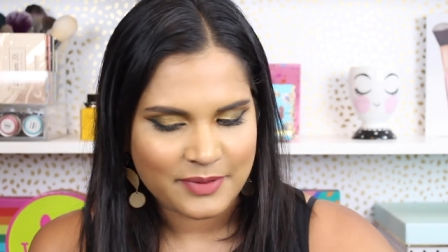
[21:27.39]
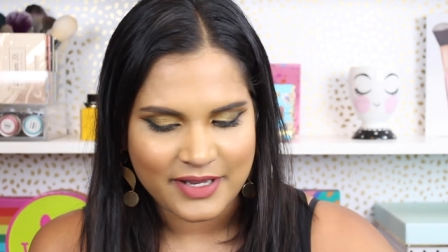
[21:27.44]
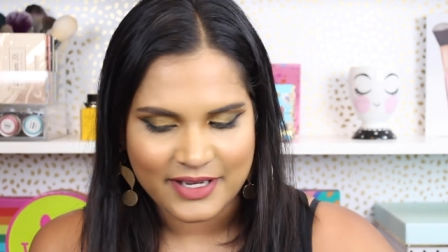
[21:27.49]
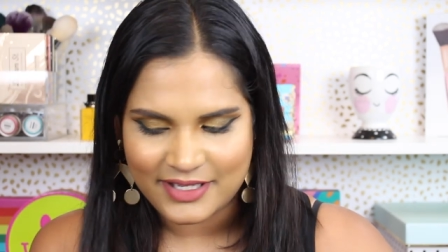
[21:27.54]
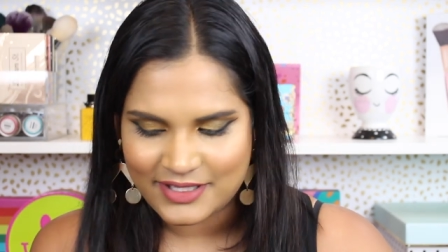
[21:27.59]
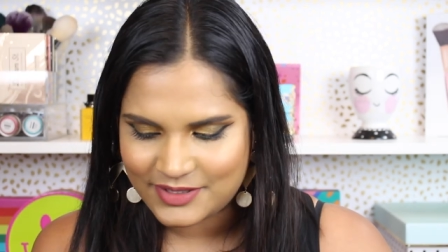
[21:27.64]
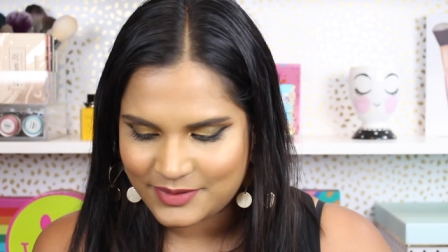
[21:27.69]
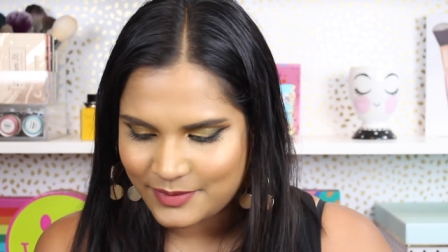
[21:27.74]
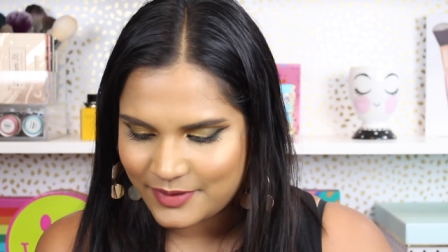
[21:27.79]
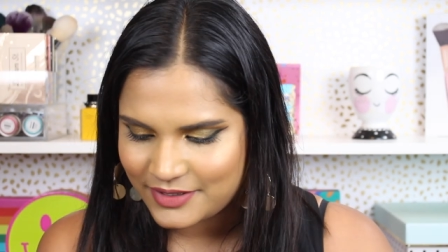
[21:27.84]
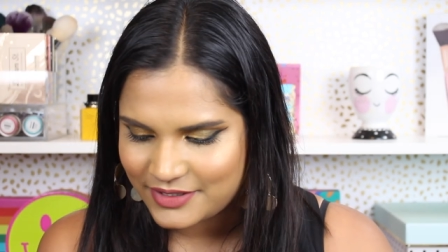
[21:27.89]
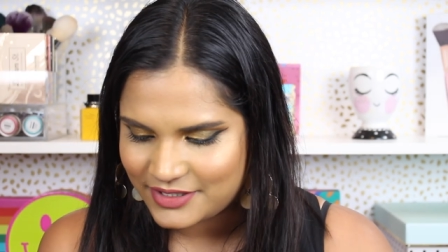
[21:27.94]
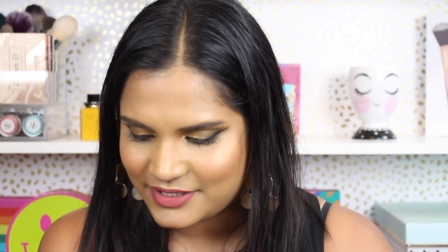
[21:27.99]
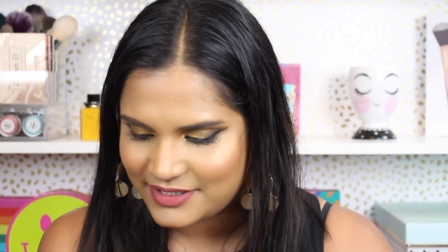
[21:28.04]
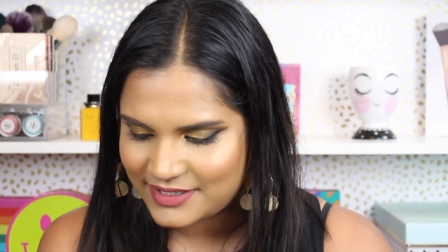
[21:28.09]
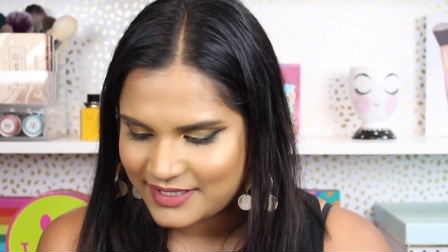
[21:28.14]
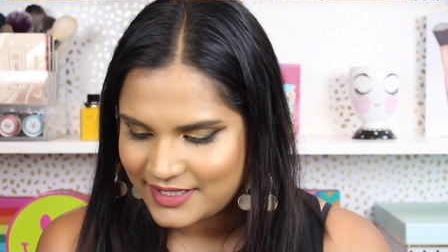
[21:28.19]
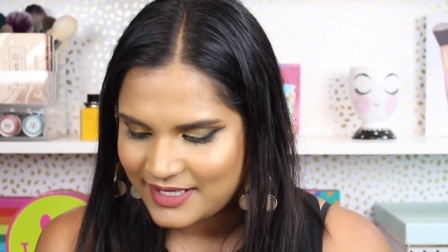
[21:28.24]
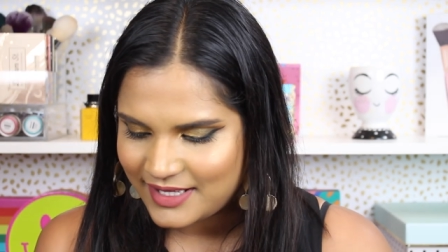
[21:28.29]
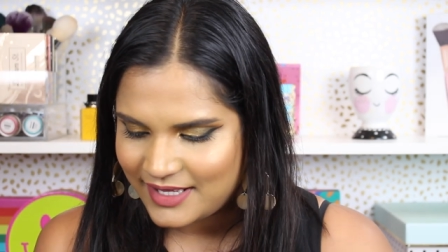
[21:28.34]
many
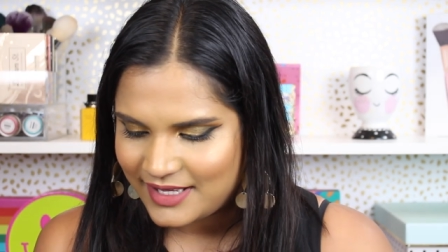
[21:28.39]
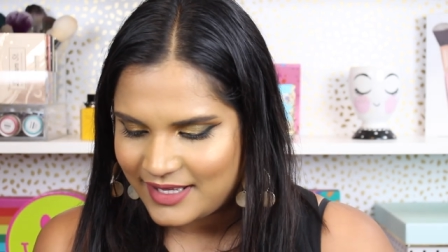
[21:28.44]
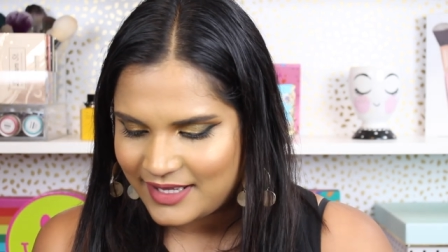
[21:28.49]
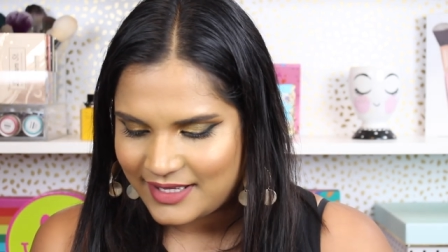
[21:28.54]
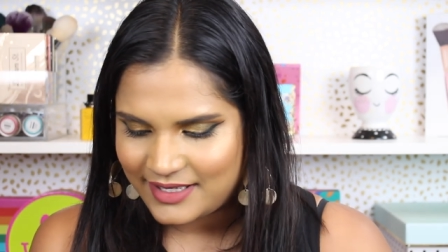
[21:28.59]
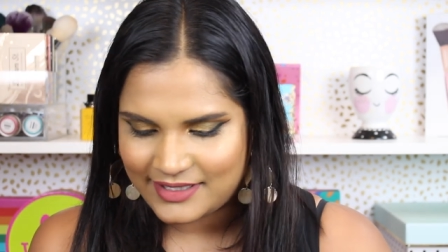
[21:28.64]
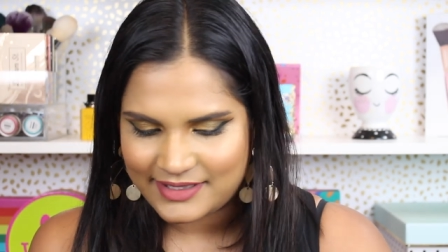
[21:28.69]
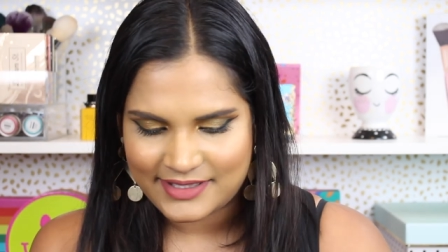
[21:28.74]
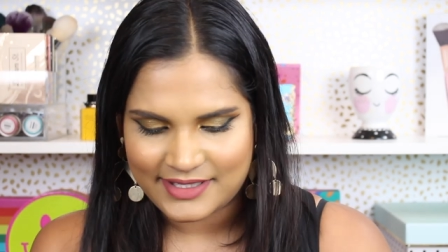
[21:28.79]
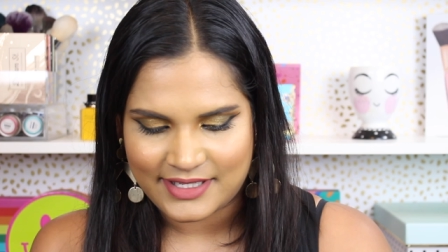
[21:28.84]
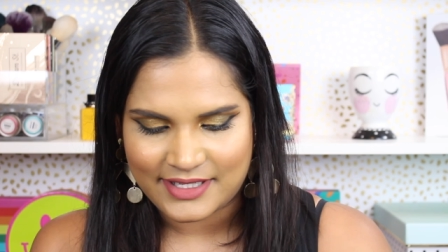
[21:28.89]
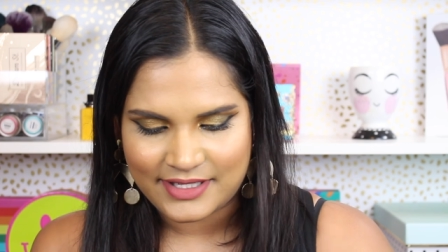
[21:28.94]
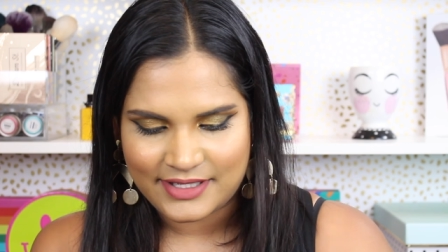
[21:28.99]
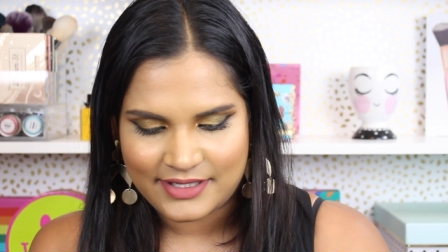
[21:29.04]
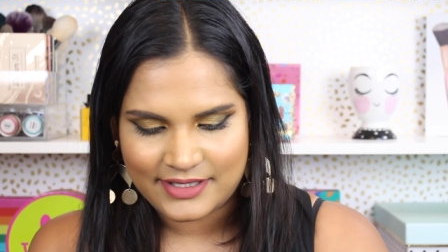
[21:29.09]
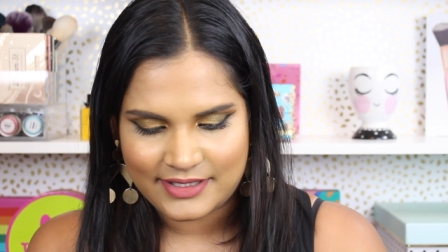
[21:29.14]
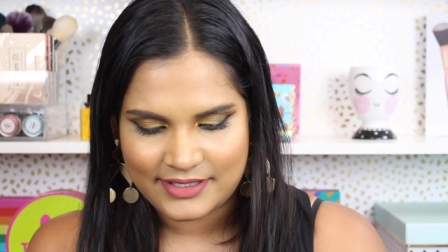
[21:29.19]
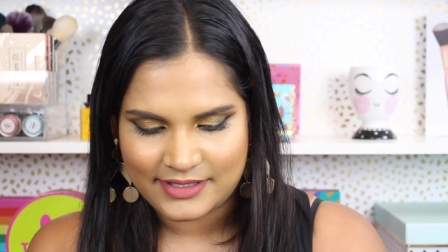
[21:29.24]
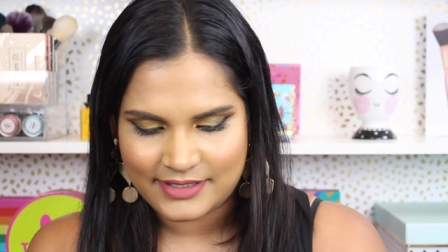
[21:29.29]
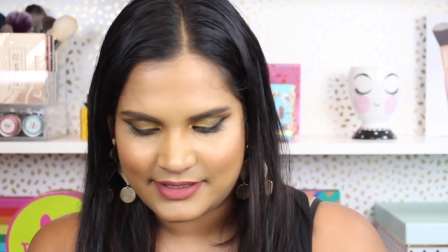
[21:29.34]
swatches as I
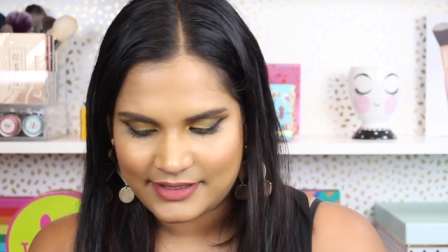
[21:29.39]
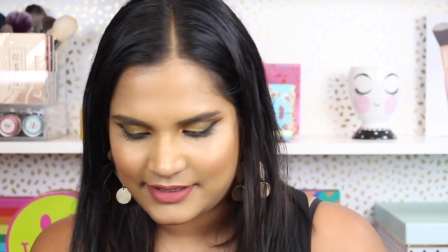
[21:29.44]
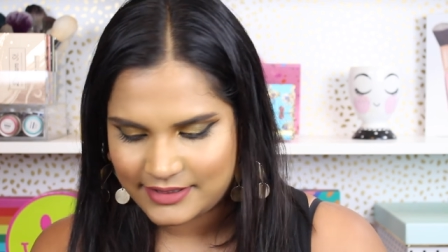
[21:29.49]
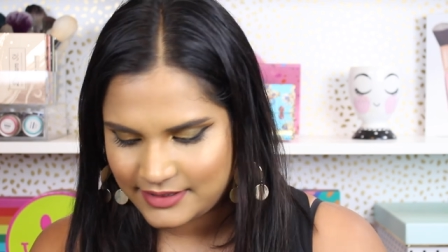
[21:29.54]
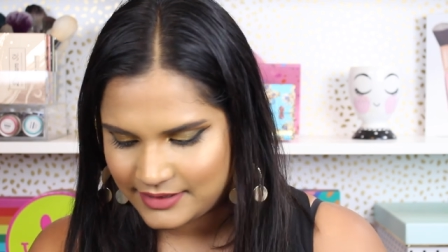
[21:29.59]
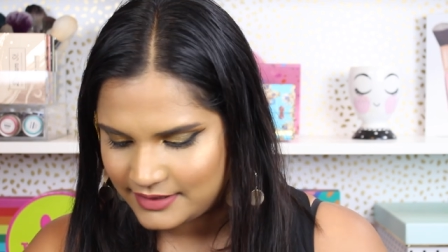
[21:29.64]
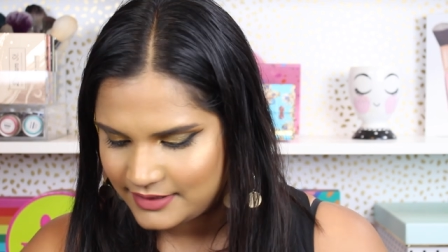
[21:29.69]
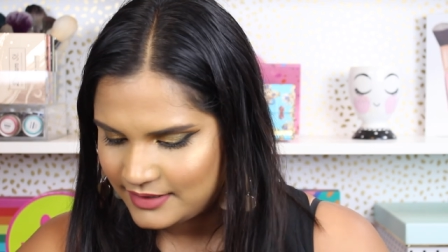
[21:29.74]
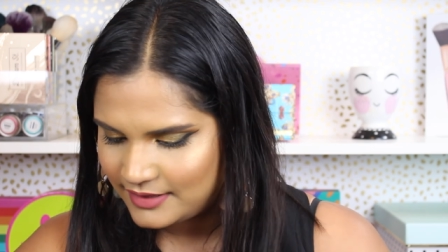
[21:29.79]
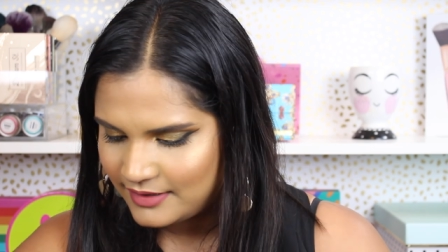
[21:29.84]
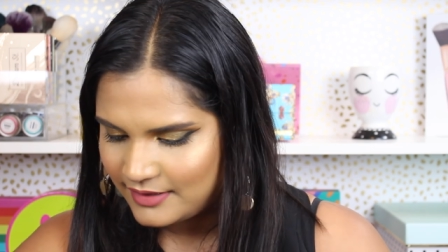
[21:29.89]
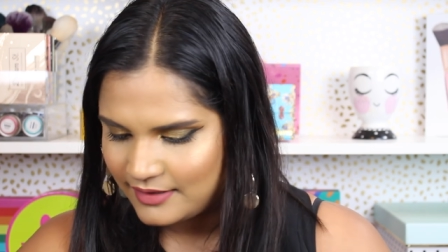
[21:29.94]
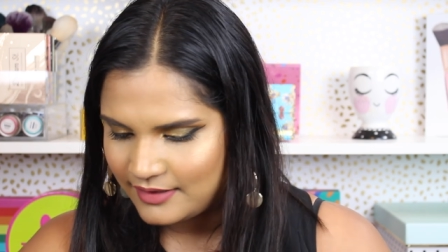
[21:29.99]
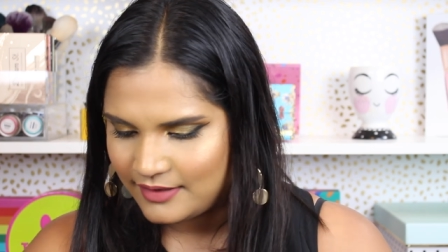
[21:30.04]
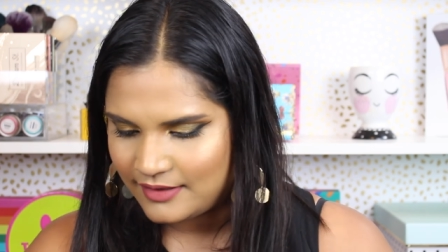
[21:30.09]
could.